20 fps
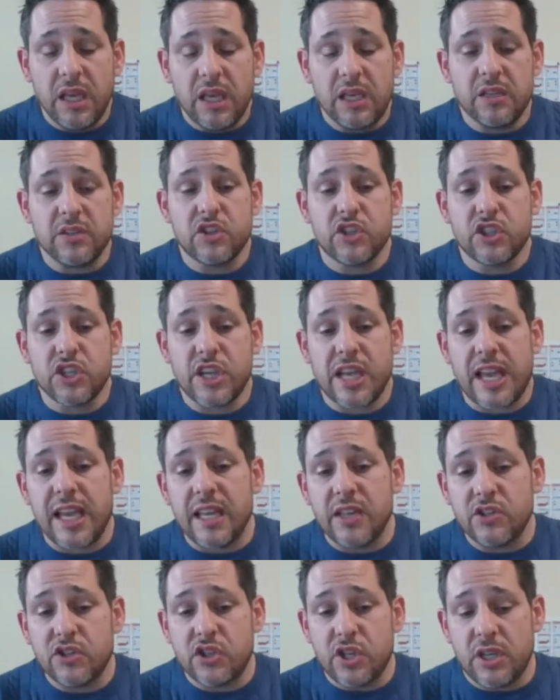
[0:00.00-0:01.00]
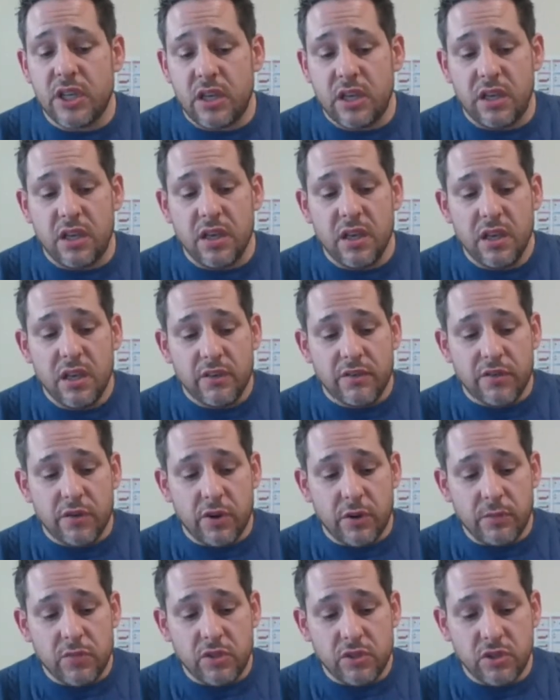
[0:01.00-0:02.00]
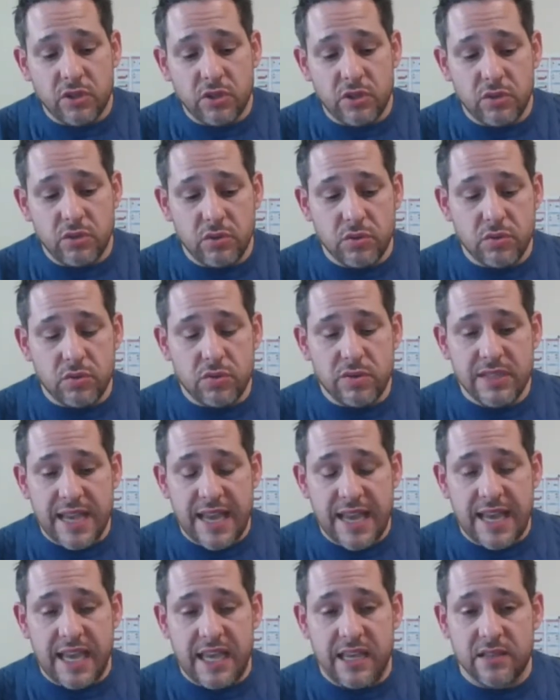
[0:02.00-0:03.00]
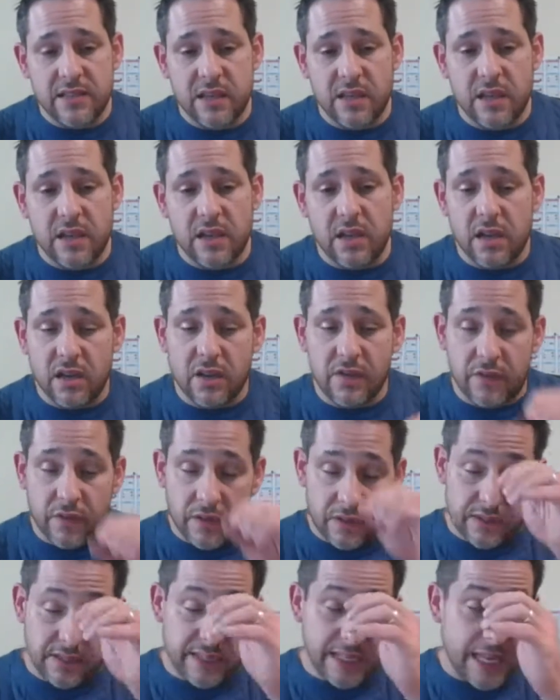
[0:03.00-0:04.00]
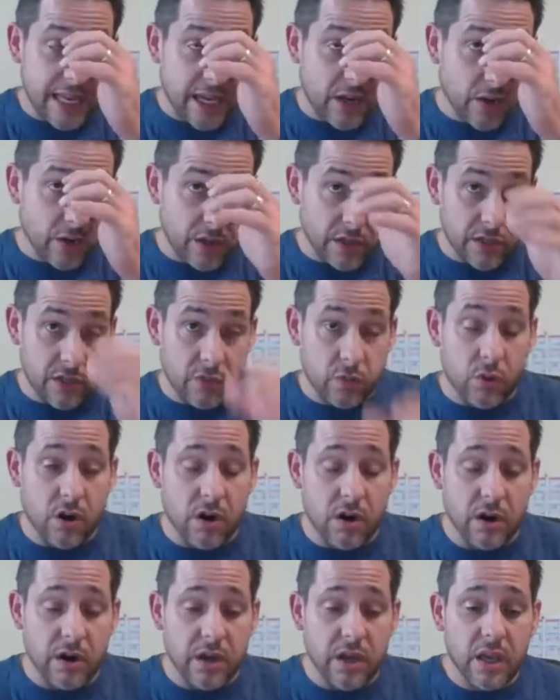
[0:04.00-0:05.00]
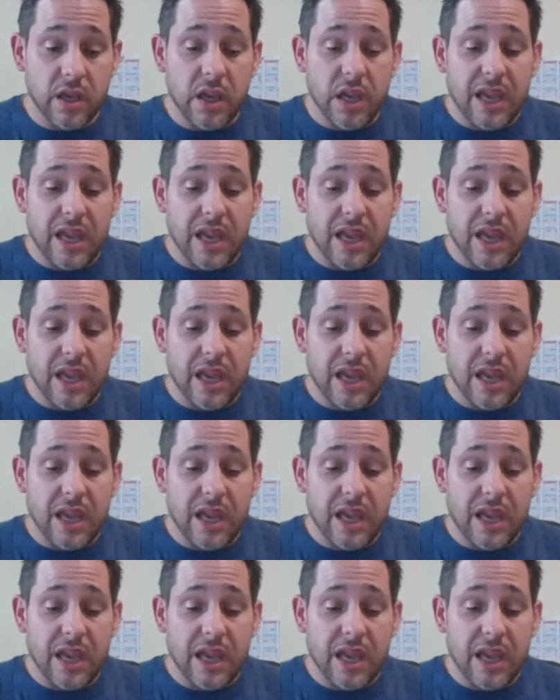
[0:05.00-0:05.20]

is changing from 2 days of synchronous work